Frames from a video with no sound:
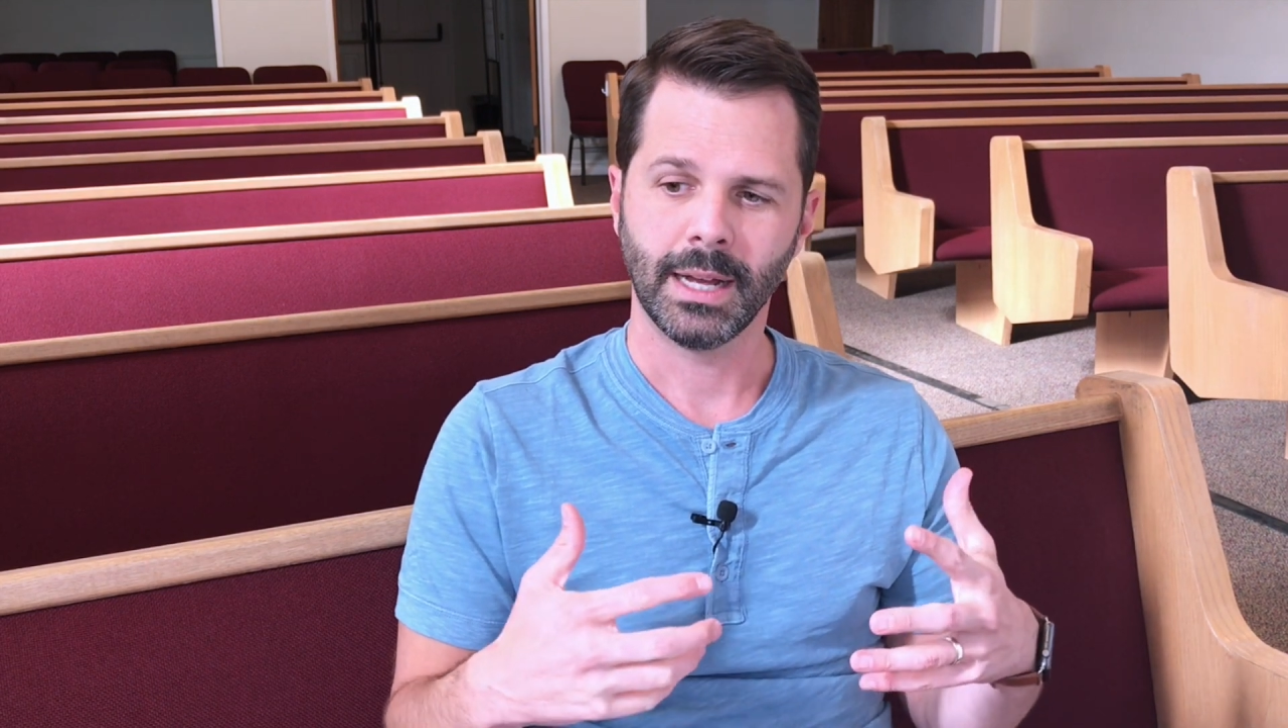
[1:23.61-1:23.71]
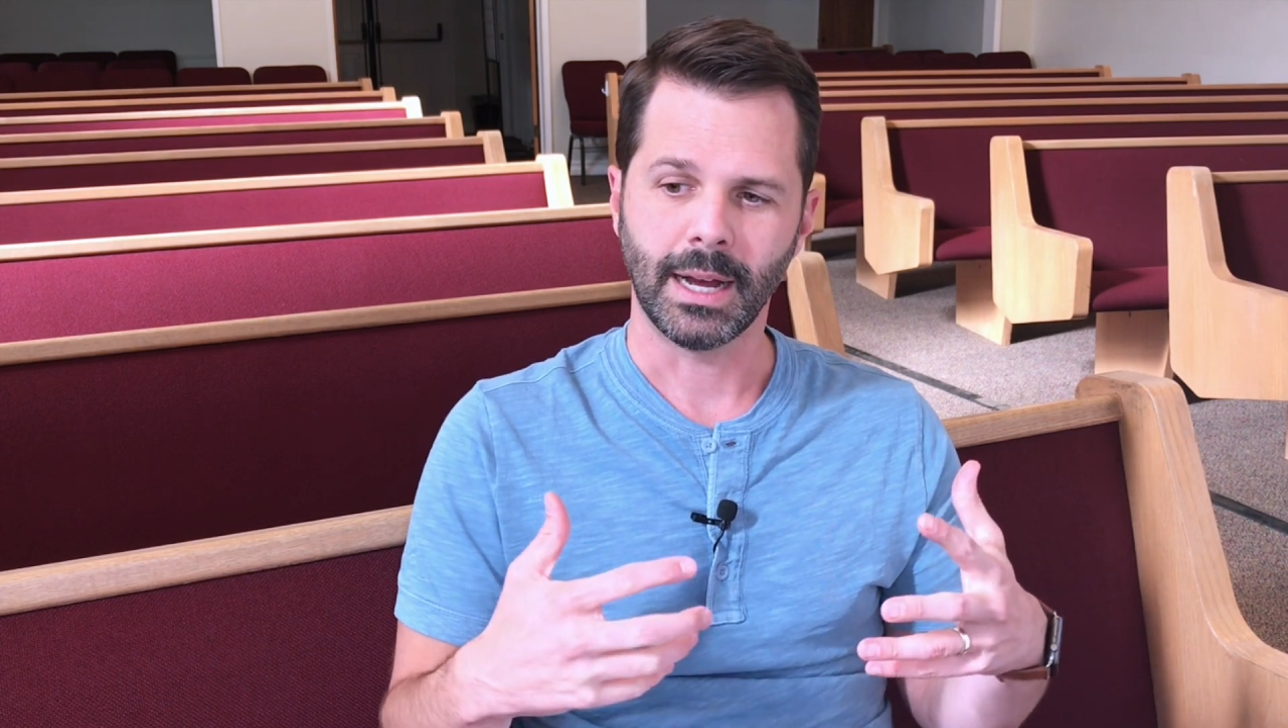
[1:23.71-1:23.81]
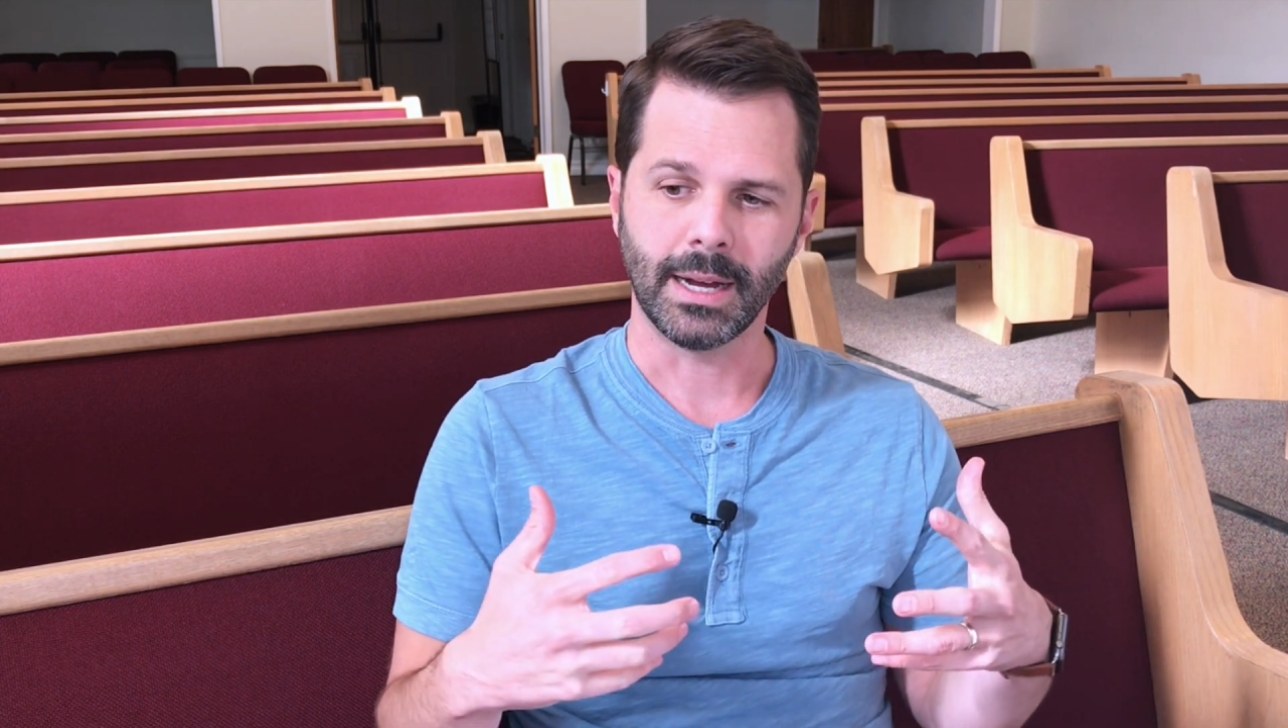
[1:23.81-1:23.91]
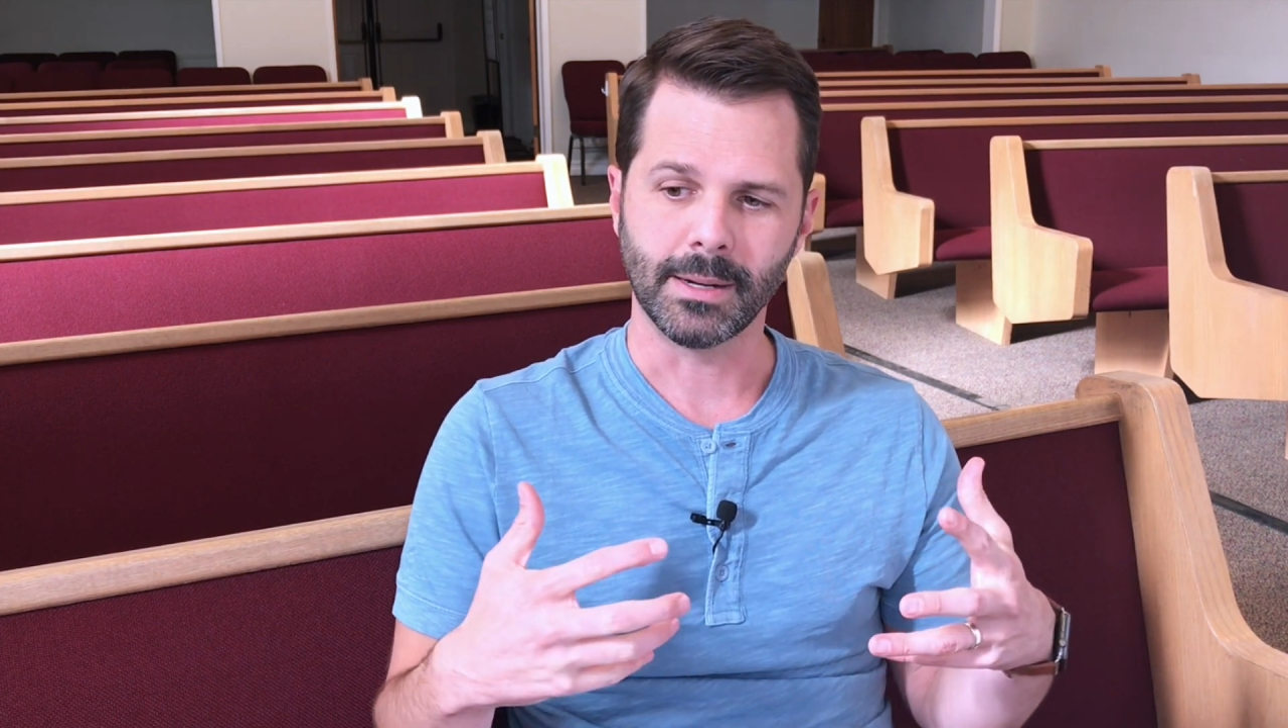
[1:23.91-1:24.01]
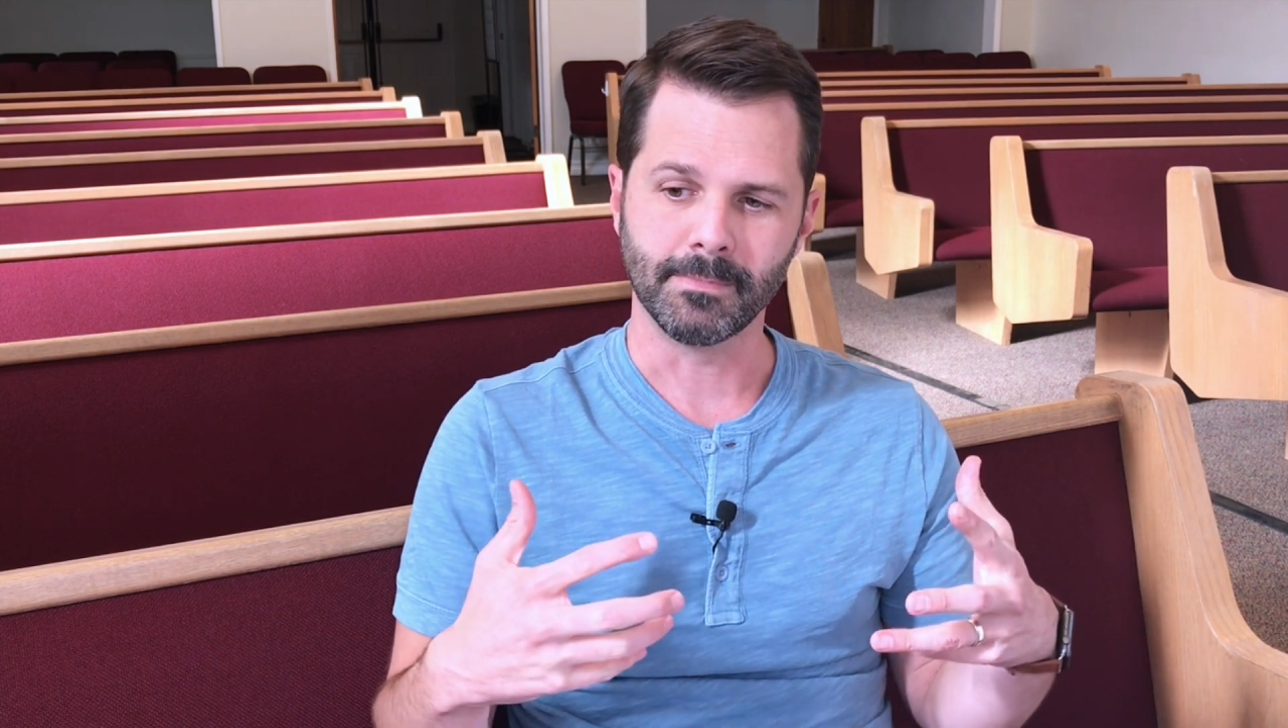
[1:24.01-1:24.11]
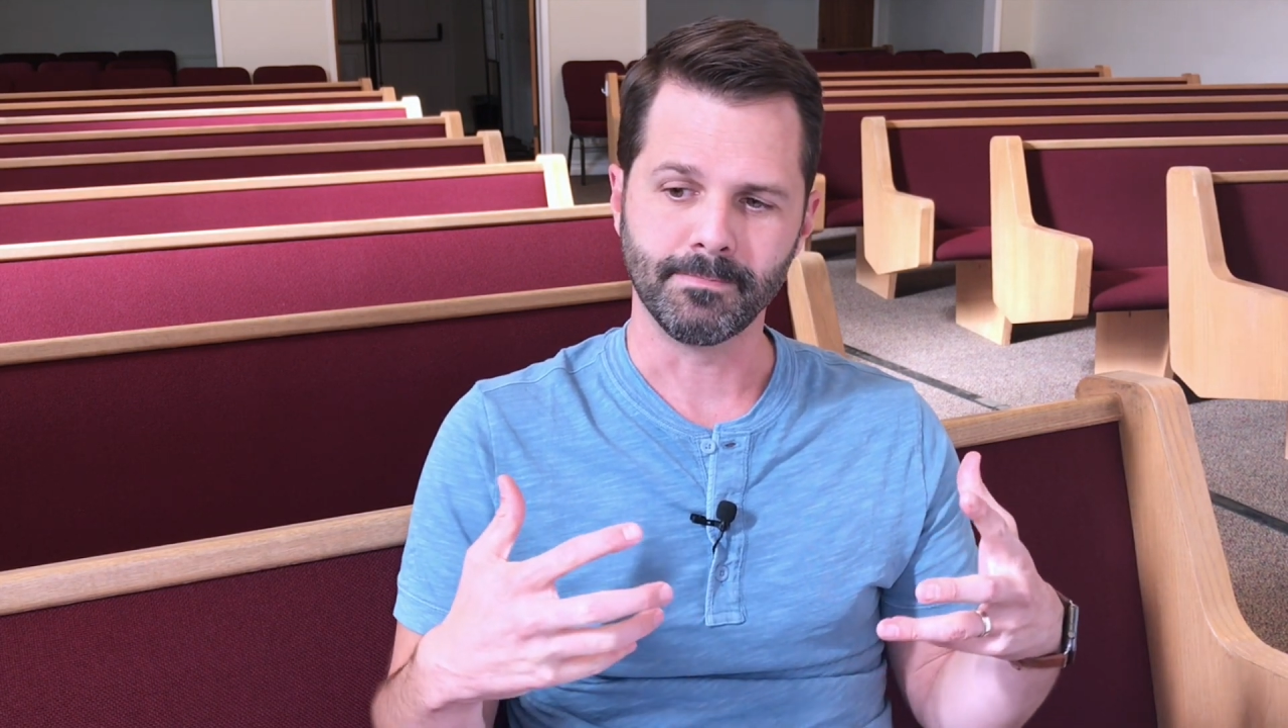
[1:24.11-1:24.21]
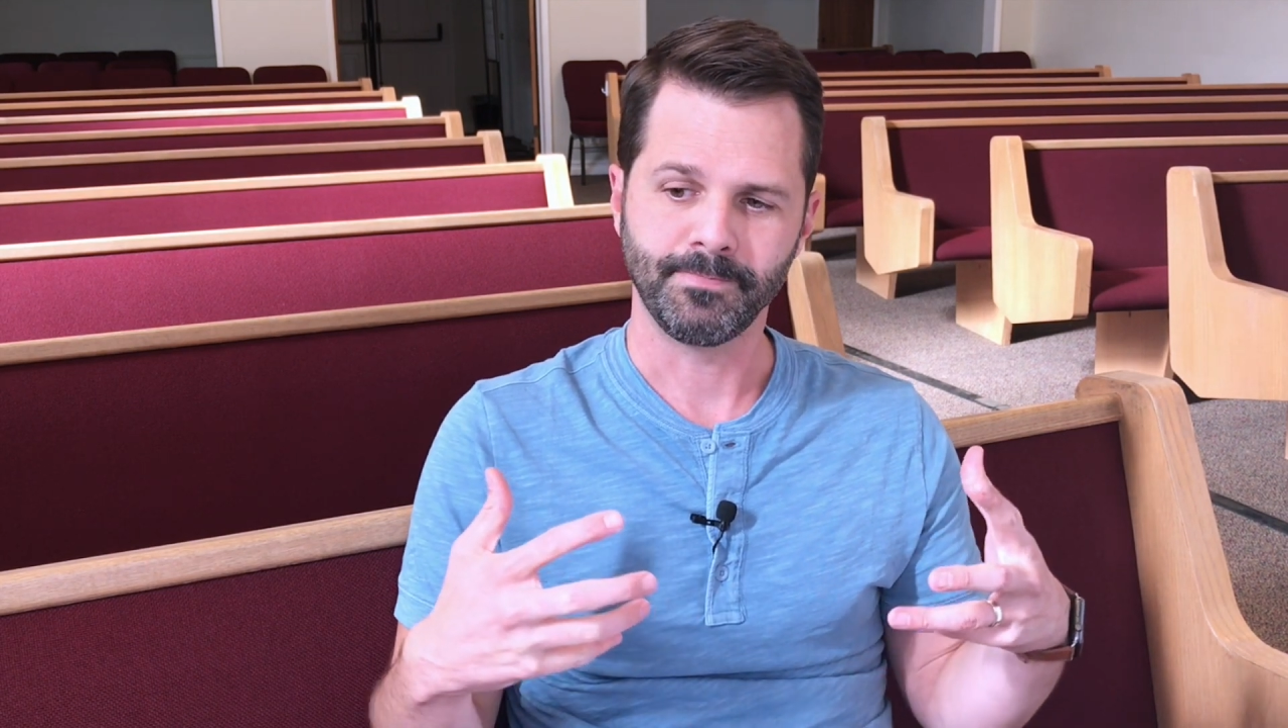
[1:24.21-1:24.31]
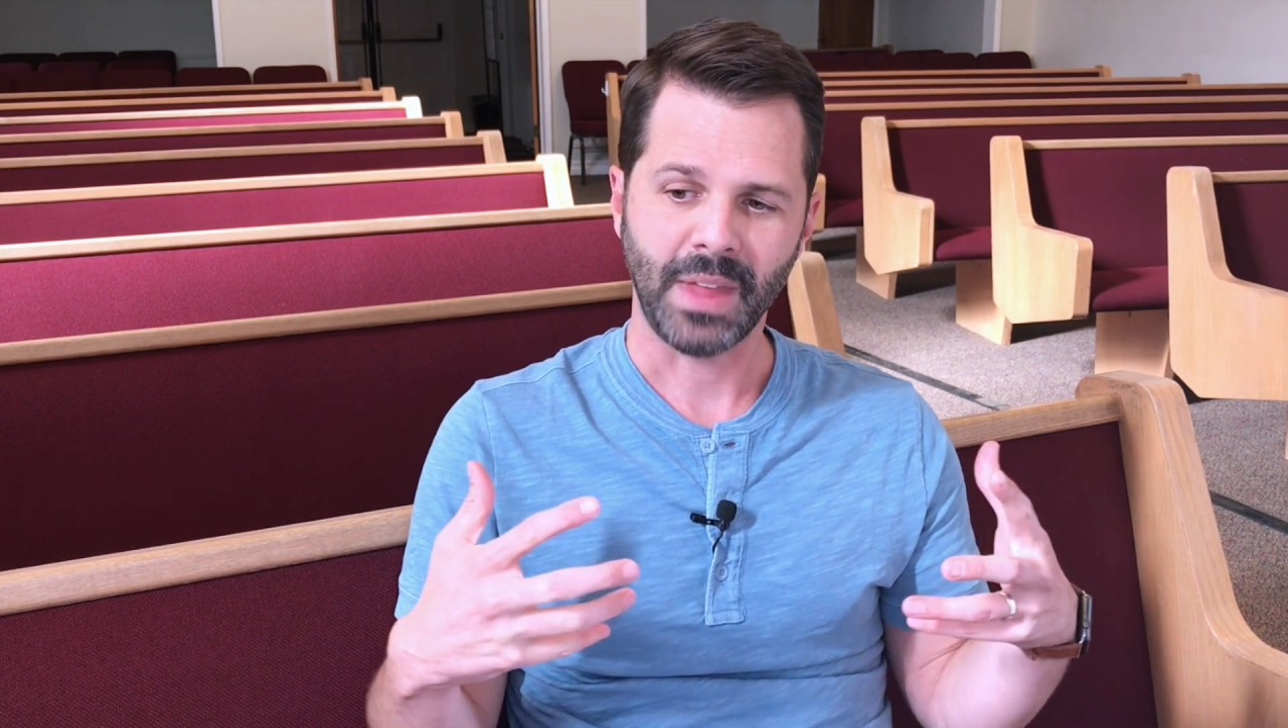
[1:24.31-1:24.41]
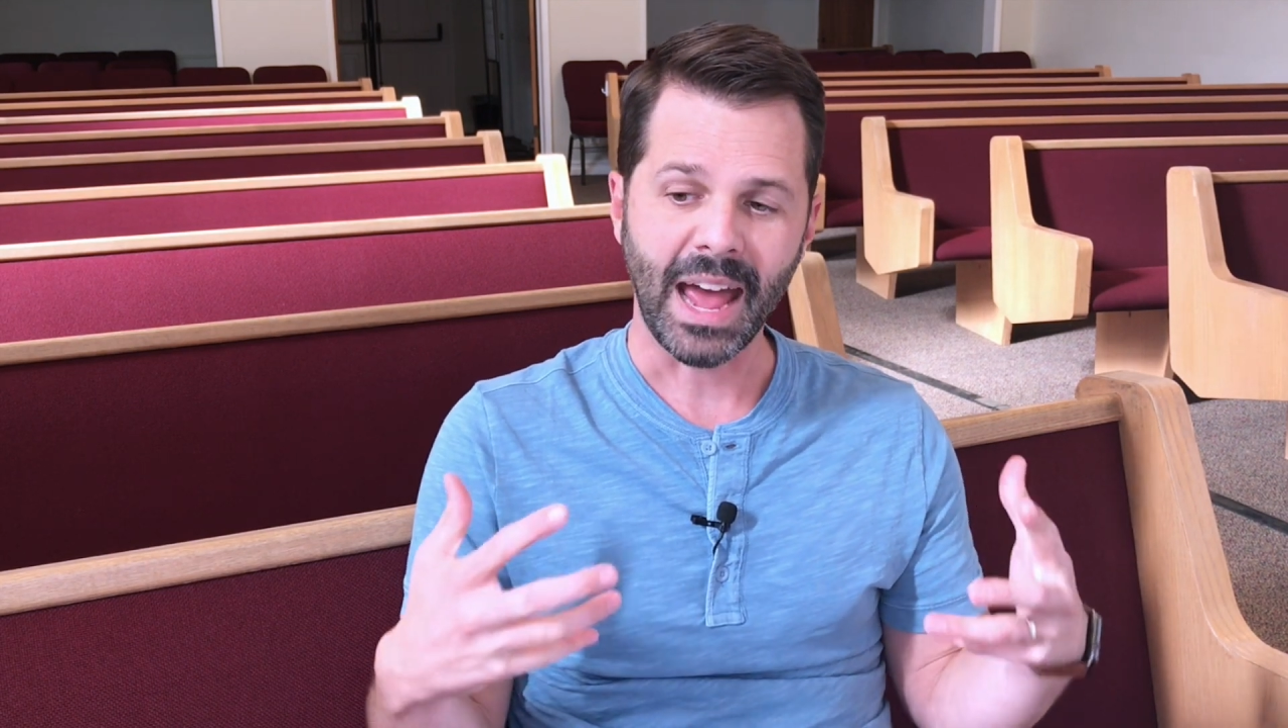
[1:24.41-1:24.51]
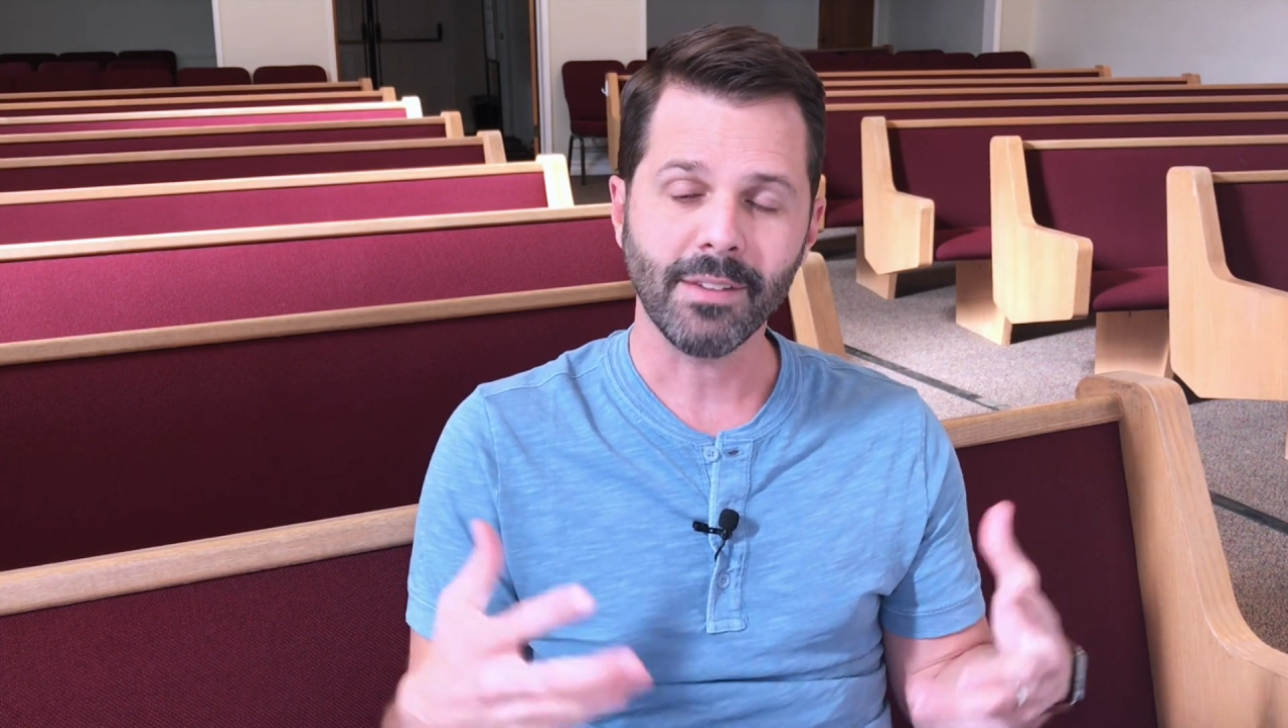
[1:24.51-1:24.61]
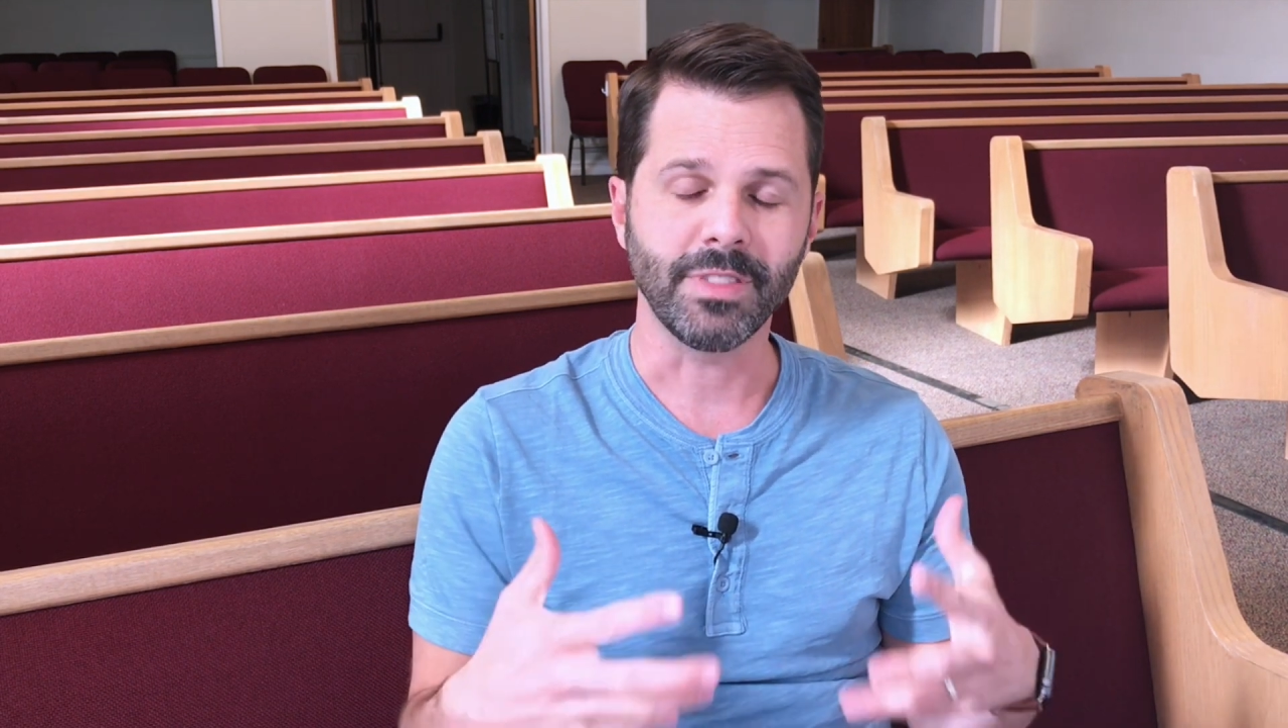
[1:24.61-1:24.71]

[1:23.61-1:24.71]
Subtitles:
have